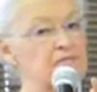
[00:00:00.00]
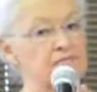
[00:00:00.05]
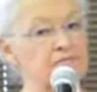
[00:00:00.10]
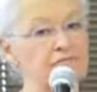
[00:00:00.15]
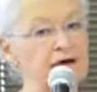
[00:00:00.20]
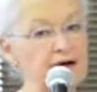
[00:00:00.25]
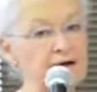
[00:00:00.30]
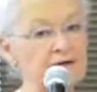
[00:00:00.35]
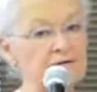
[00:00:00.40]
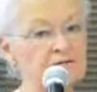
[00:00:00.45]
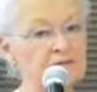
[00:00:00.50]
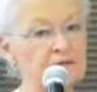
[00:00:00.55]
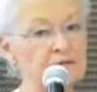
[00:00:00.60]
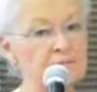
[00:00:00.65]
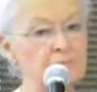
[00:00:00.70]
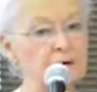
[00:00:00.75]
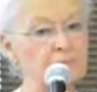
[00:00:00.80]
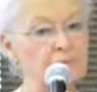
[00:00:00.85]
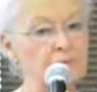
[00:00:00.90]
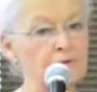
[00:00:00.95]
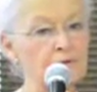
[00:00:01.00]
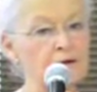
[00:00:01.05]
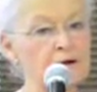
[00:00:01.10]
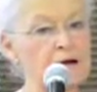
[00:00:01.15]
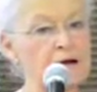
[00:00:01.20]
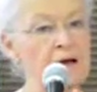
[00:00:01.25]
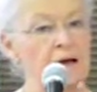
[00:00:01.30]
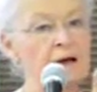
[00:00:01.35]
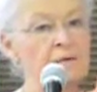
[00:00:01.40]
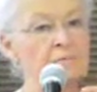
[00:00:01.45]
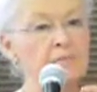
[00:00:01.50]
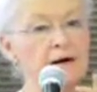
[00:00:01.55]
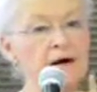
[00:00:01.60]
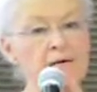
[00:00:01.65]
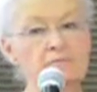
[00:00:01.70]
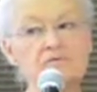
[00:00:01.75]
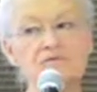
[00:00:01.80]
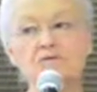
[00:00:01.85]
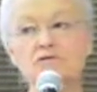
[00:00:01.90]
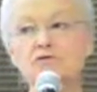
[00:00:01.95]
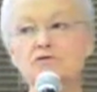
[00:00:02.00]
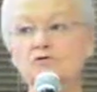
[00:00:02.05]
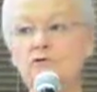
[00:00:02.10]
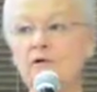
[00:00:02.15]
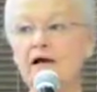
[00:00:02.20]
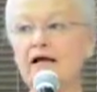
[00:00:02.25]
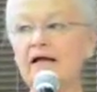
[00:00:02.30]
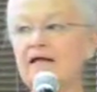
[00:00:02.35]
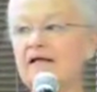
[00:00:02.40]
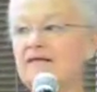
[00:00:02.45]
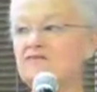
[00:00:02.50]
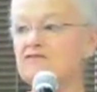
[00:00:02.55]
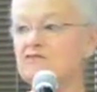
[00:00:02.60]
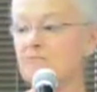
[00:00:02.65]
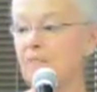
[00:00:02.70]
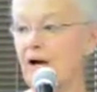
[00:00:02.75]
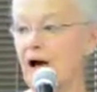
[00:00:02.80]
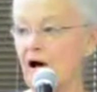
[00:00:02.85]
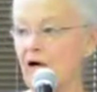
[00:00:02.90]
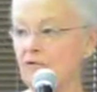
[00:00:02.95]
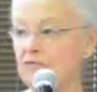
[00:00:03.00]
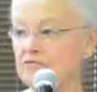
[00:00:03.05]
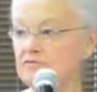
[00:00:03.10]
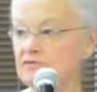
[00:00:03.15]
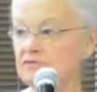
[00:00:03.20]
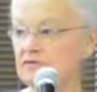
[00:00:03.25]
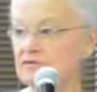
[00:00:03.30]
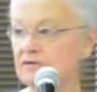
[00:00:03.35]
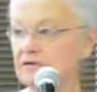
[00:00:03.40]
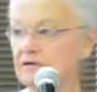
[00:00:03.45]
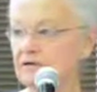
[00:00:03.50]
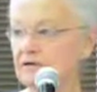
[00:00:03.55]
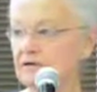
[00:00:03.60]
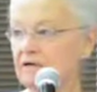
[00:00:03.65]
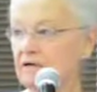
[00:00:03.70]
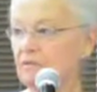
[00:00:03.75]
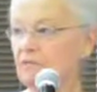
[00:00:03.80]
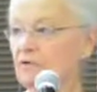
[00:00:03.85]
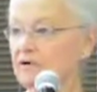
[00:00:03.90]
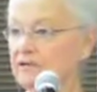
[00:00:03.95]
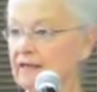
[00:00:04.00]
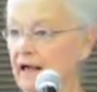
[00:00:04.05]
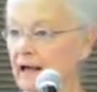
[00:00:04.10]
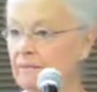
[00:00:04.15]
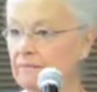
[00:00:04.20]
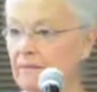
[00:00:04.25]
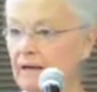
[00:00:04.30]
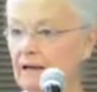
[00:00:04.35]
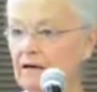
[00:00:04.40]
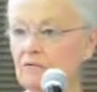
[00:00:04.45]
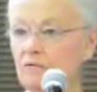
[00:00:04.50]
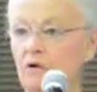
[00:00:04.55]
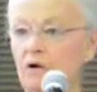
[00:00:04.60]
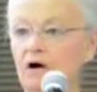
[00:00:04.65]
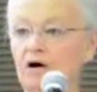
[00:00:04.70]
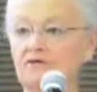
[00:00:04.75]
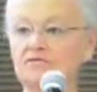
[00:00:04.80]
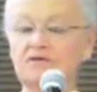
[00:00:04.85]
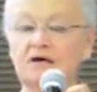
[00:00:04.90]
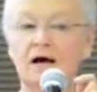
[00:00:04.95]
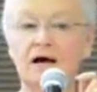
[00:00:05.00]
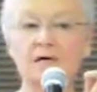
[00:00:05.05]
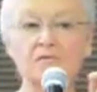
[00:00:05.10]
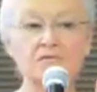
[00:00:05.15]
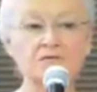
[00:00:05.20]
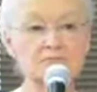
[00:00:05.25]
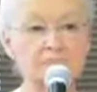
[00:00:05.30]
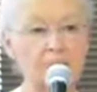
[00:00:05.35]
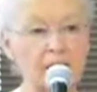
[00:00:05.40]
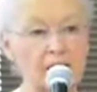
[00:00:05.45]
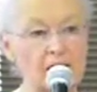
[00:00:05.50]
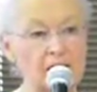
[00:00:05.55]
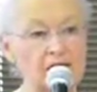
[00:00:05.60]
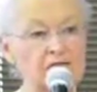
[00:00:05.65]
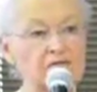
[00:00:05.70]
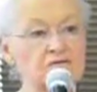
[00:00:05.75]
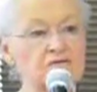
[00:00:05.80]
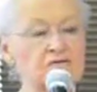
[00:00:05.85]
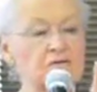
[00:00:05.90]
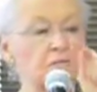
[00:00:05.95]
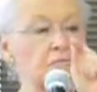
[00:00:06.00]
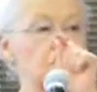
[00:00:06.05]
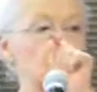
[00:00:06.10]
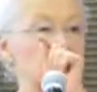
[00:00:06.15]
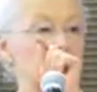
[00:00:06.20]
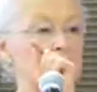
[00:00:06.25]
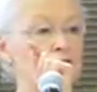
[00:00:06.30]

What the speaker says: a faculty member, but I was a trailing spouse. What that meant was I was married to someone